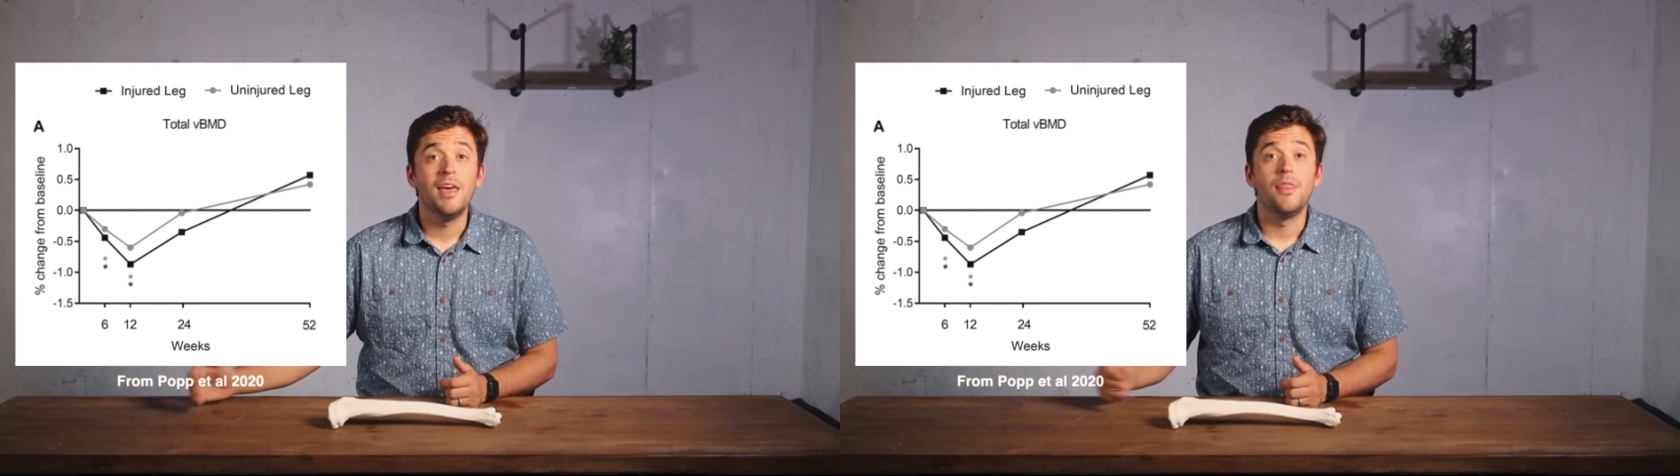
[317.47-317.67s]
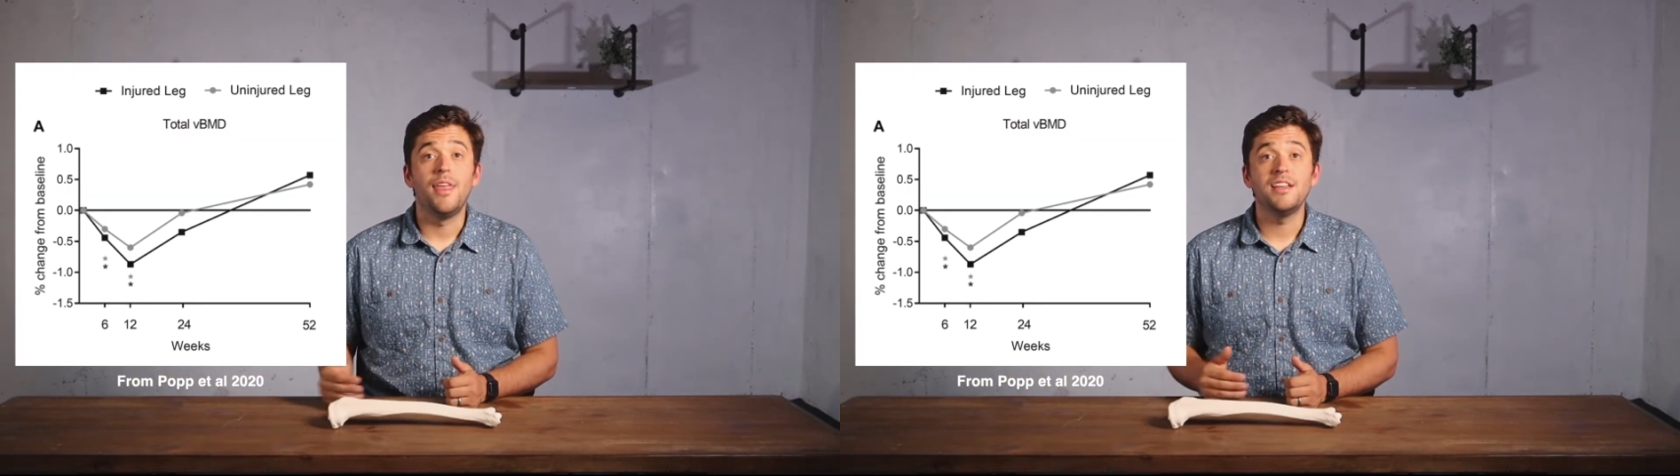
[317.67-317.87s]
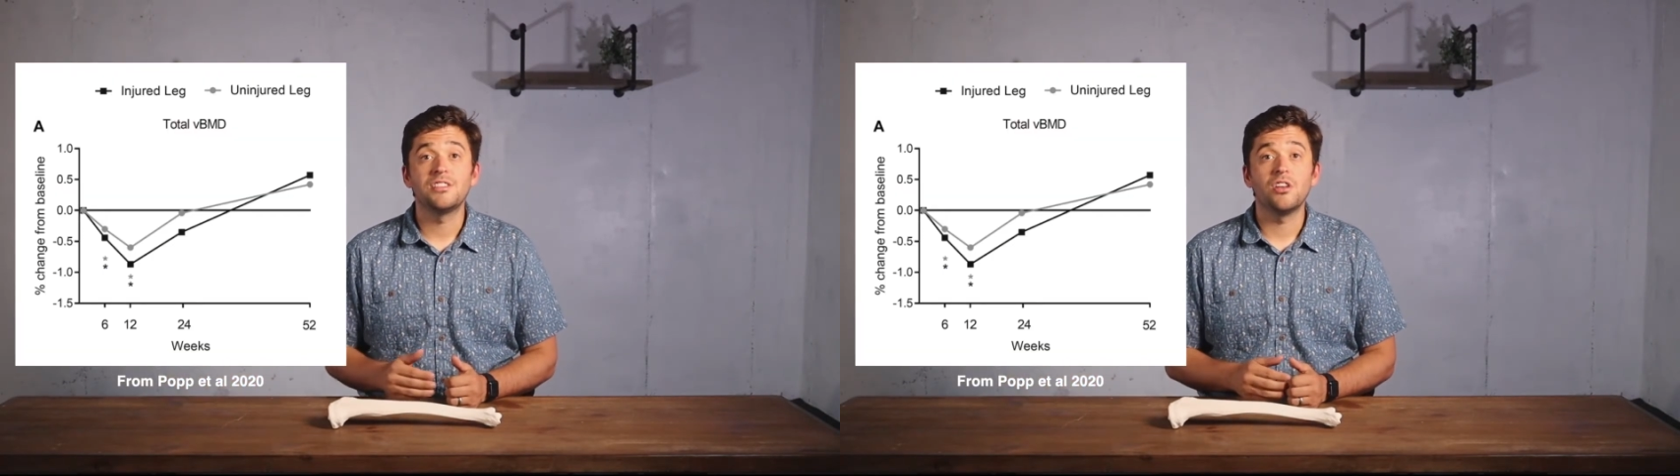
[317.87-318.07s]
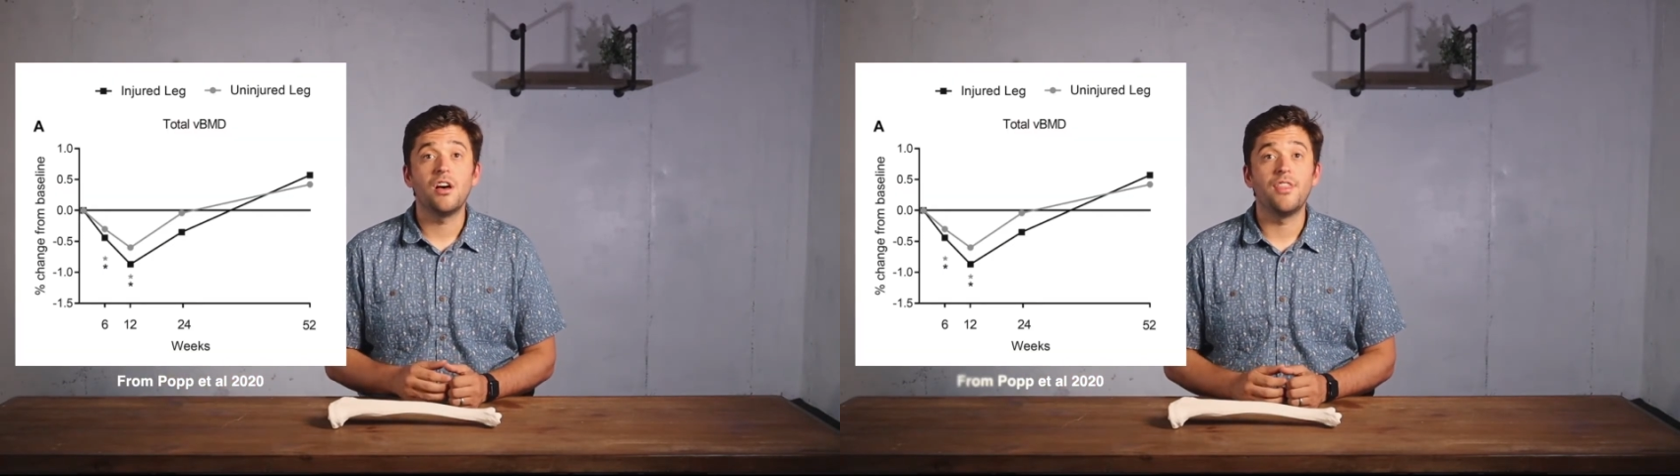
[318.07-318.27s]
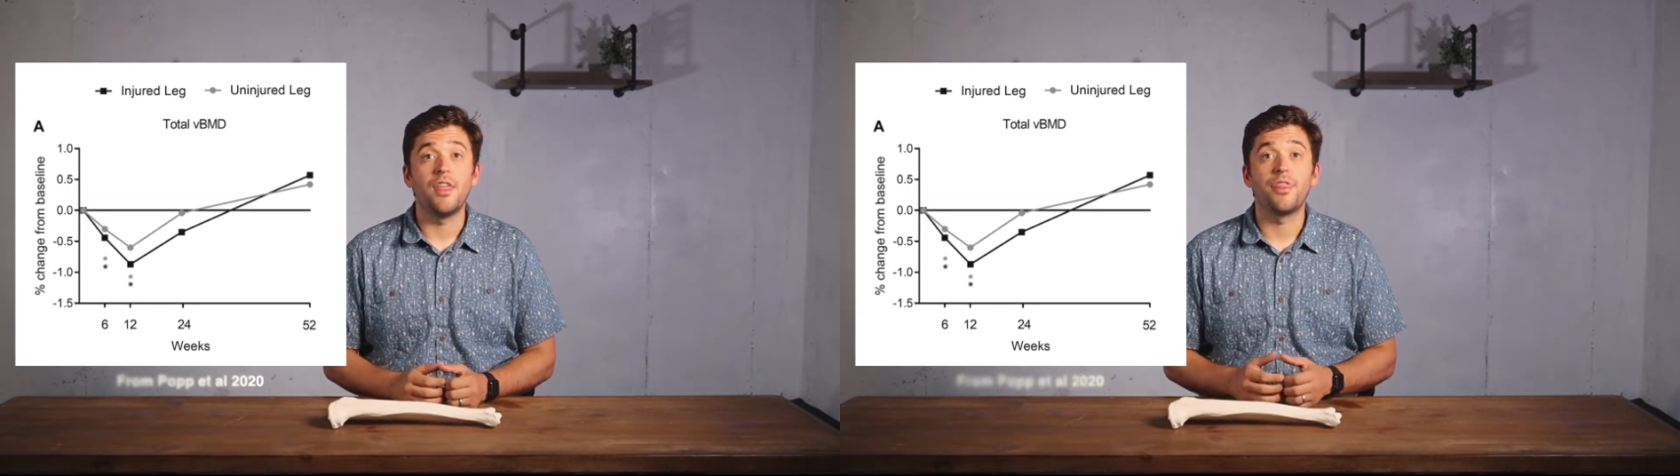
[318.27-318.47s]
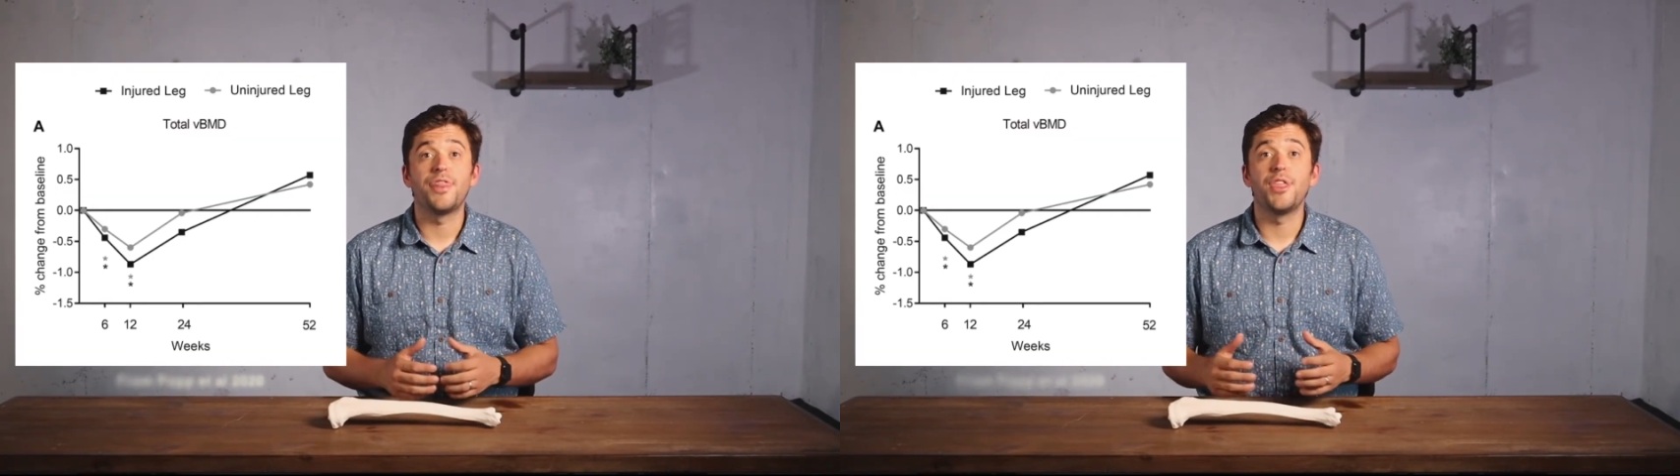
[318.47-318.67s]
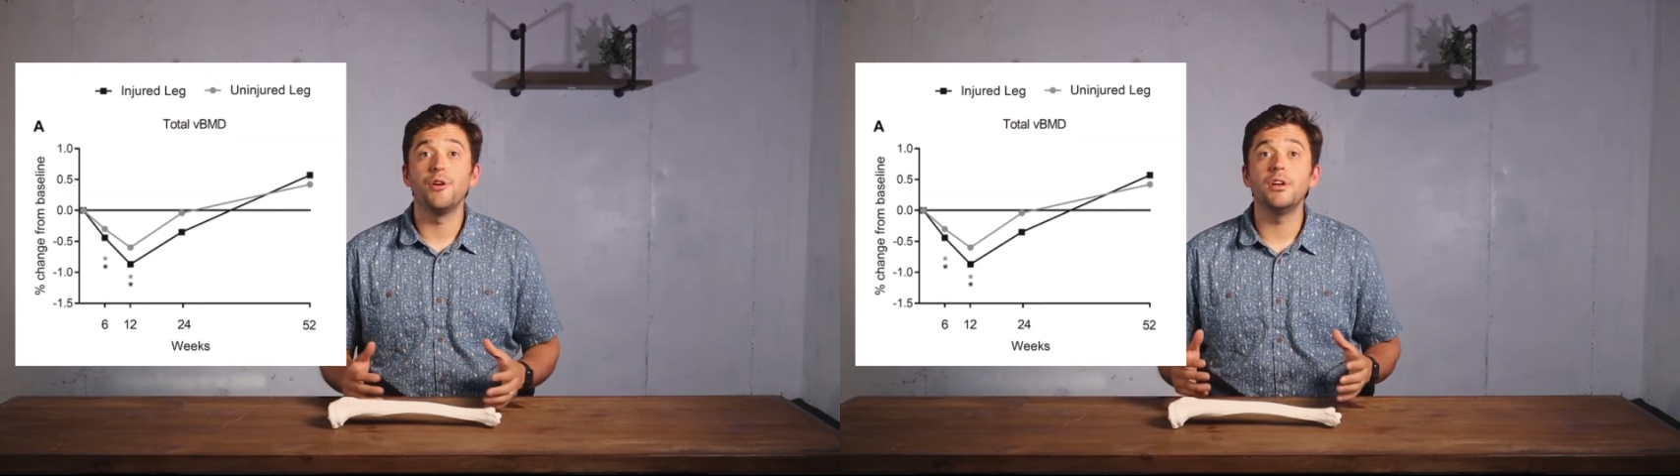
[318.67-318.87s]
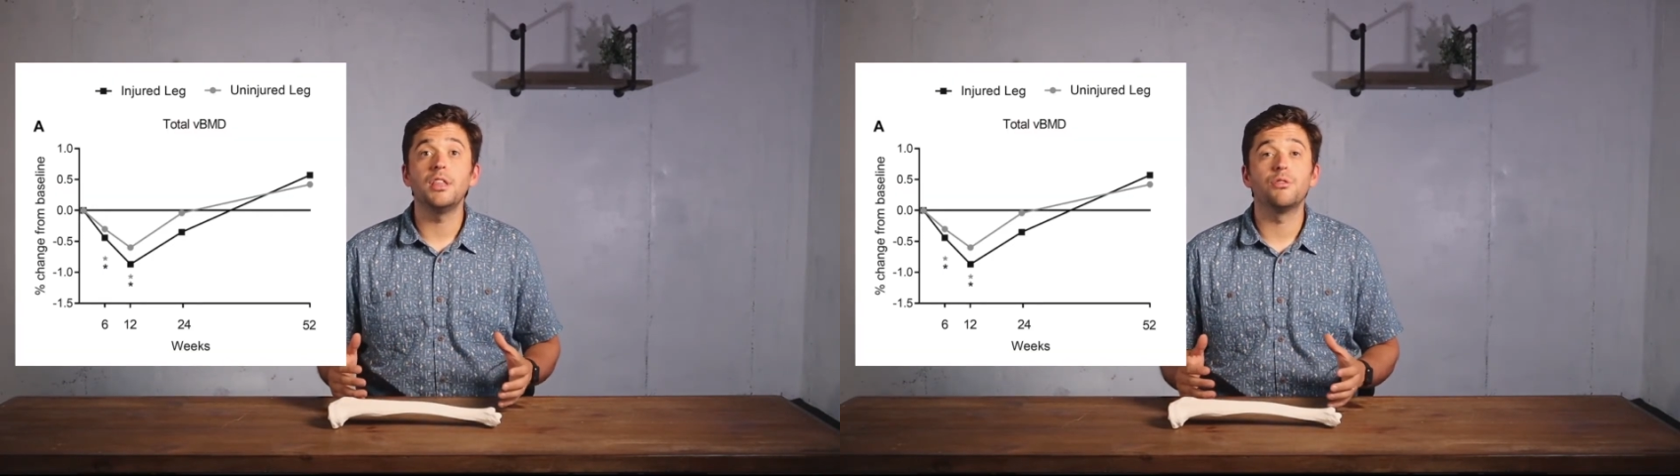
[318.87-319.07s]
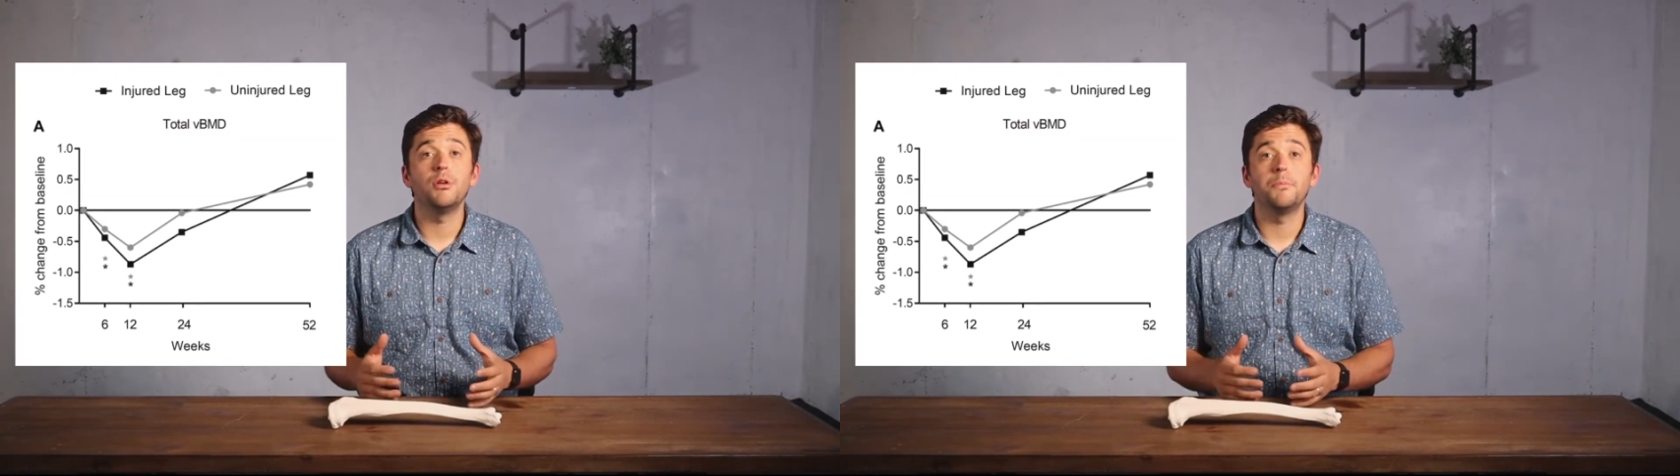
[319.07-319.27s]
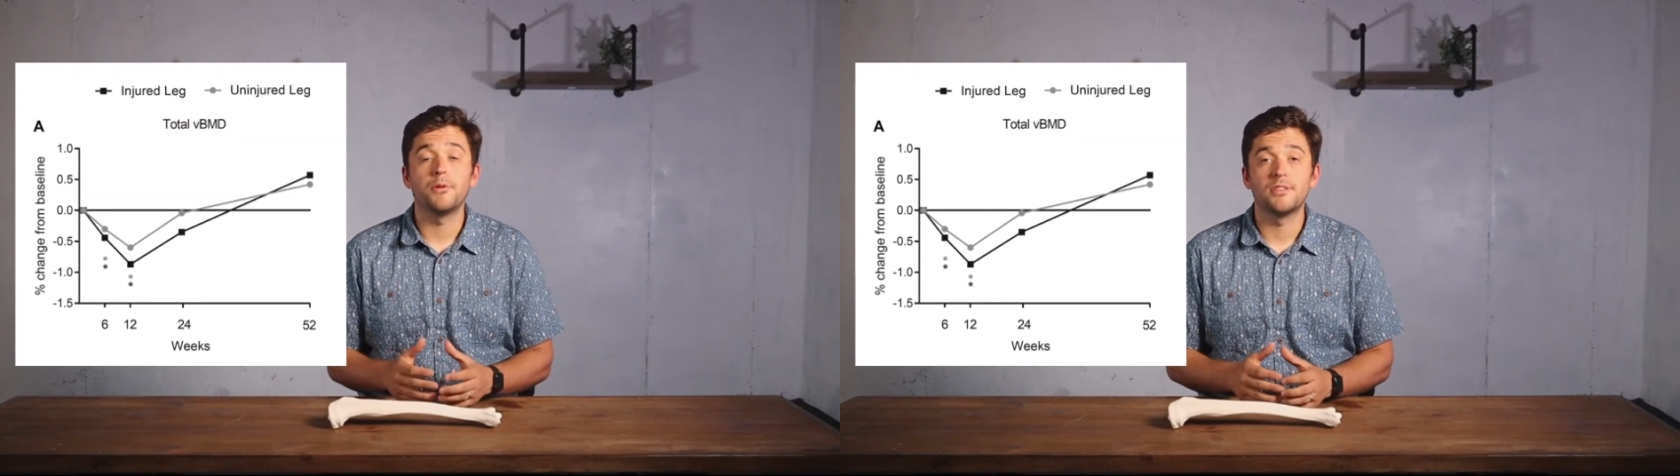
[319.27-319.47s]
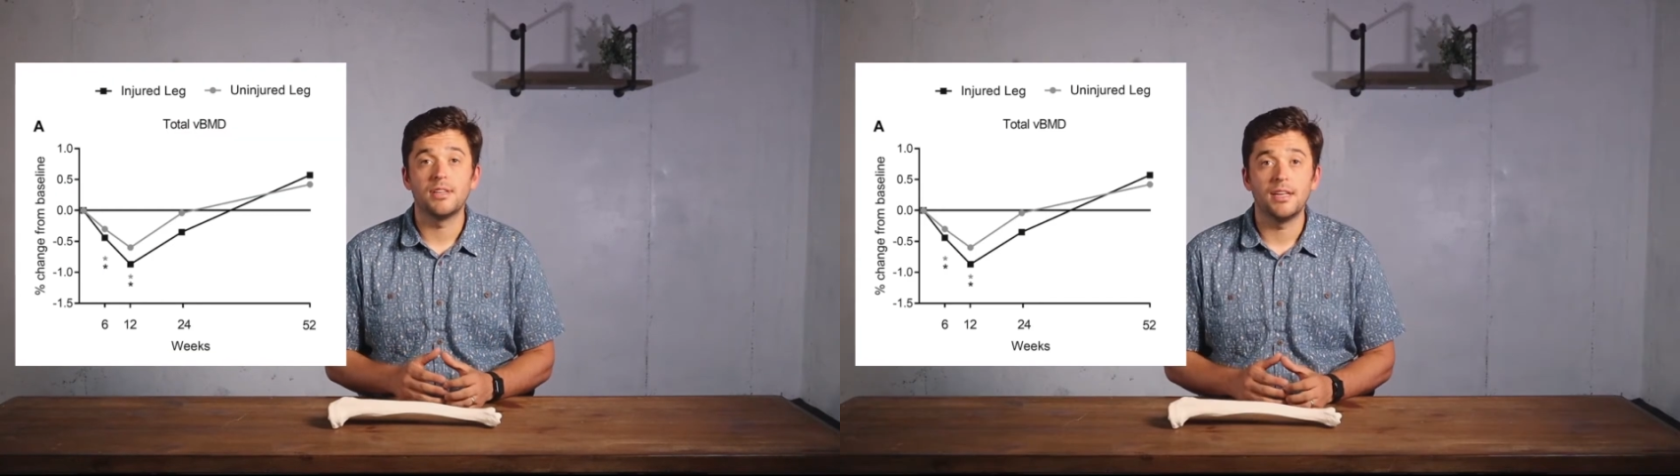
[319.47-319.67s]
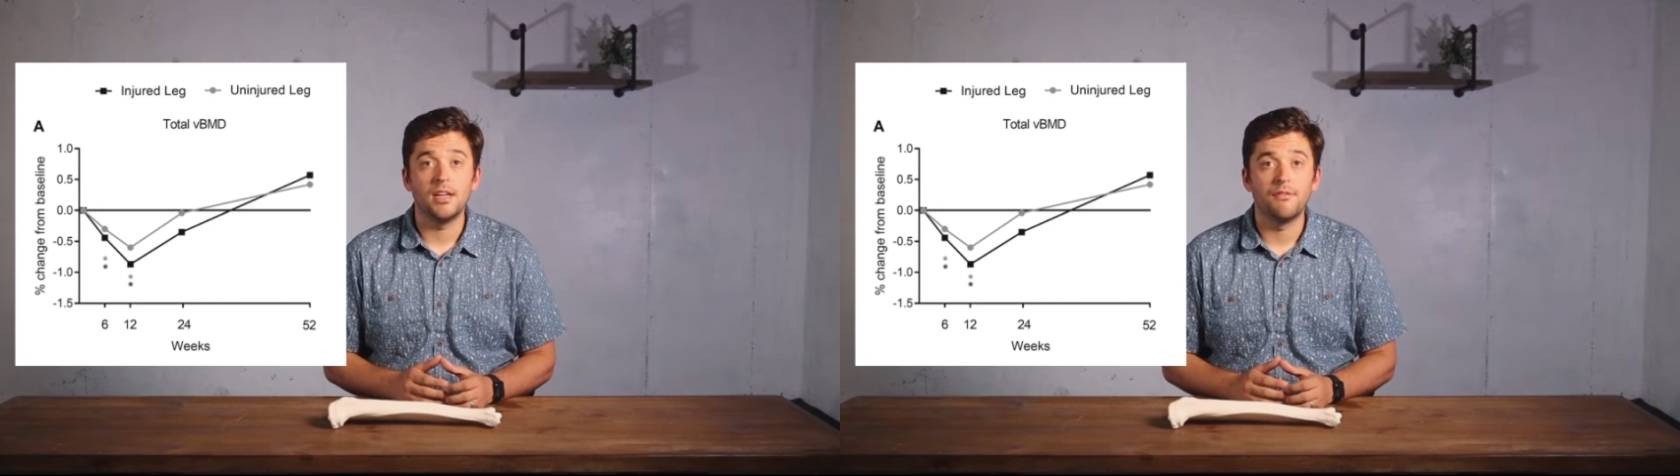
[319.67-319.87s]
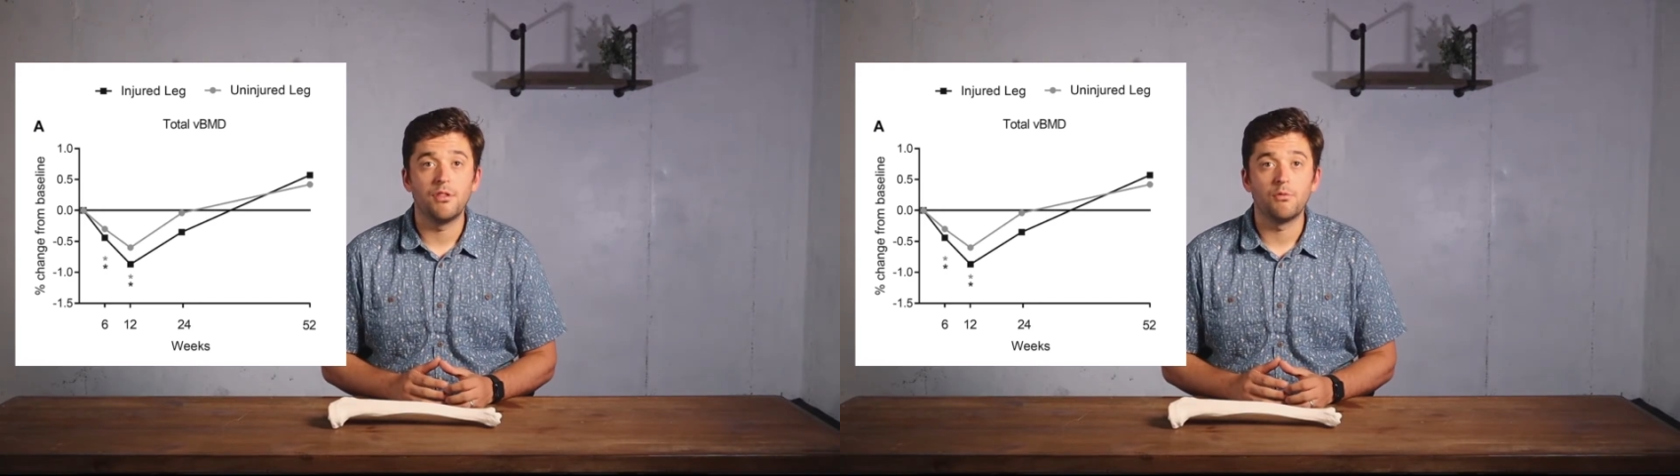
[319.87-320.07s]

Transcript: they saw that 33% of the